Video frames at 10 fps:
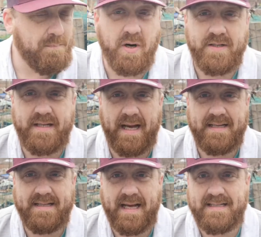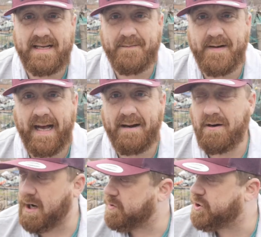But yes, that's it for now.
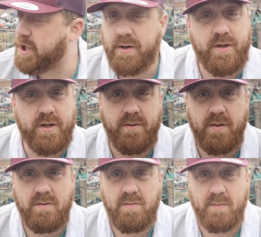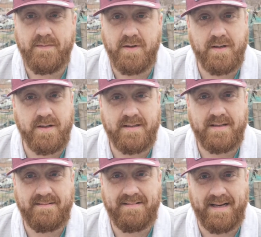I'll show you what we've done,
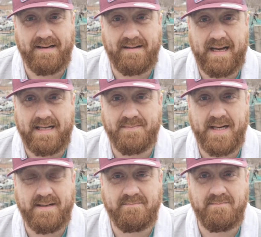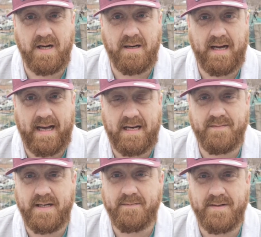because it has made a hell
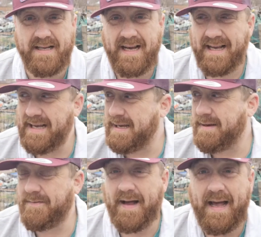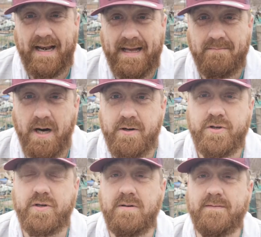of a difference. Fairly
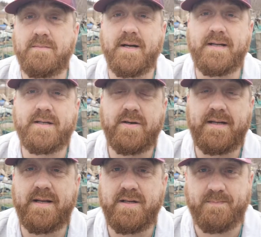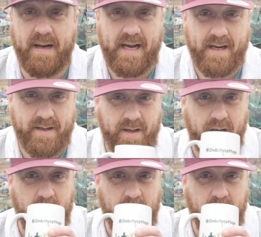emotional, if I'm honest, cutting those back.